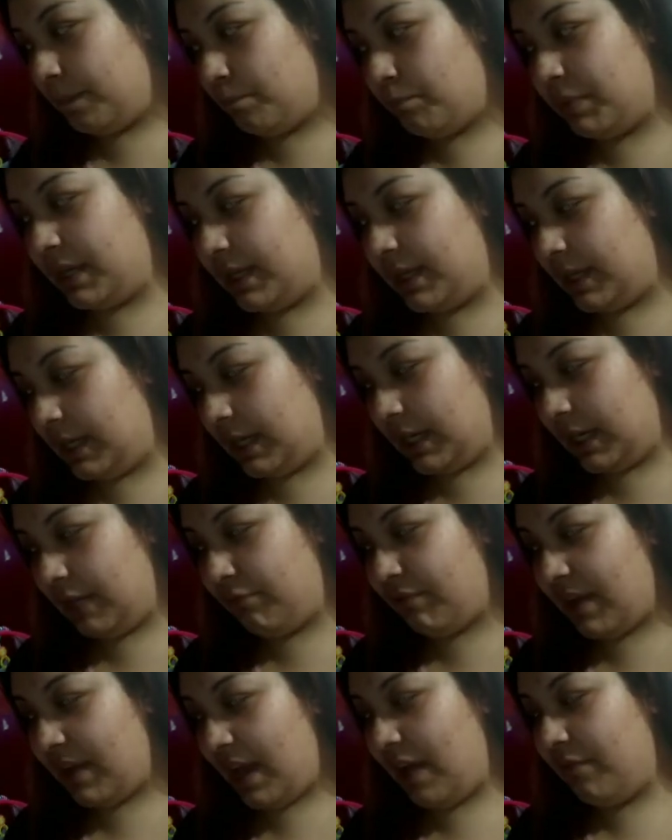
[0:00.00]
but
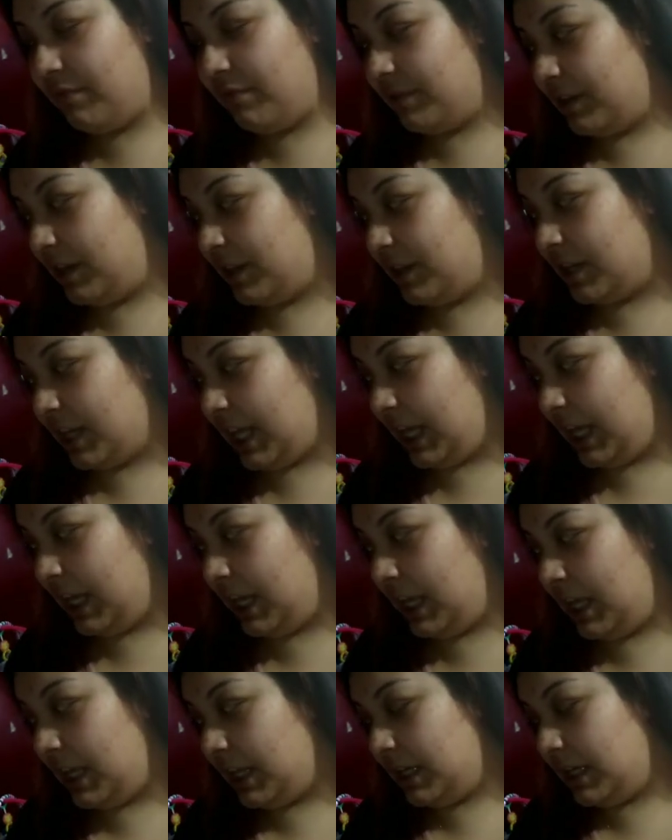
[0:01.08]
if I have another
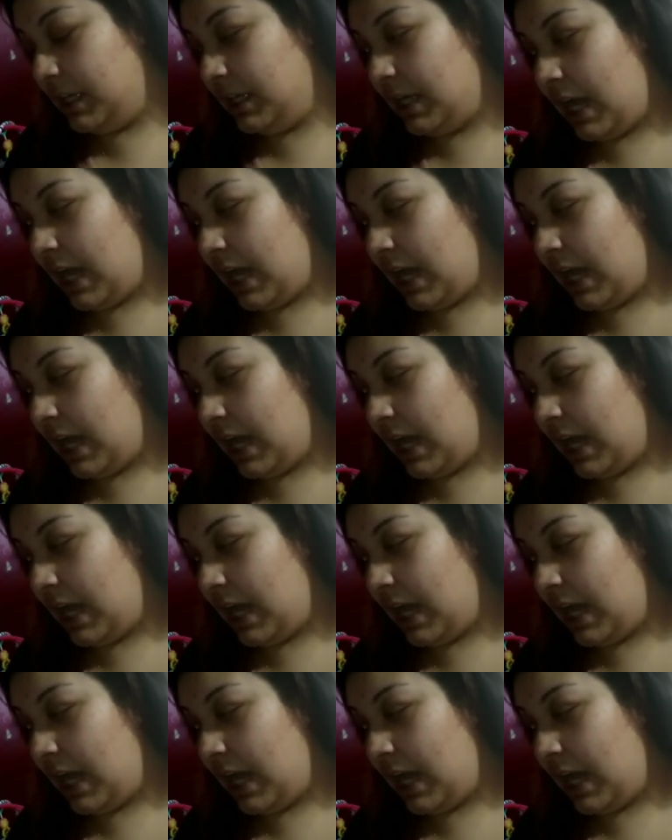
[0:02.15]
kid,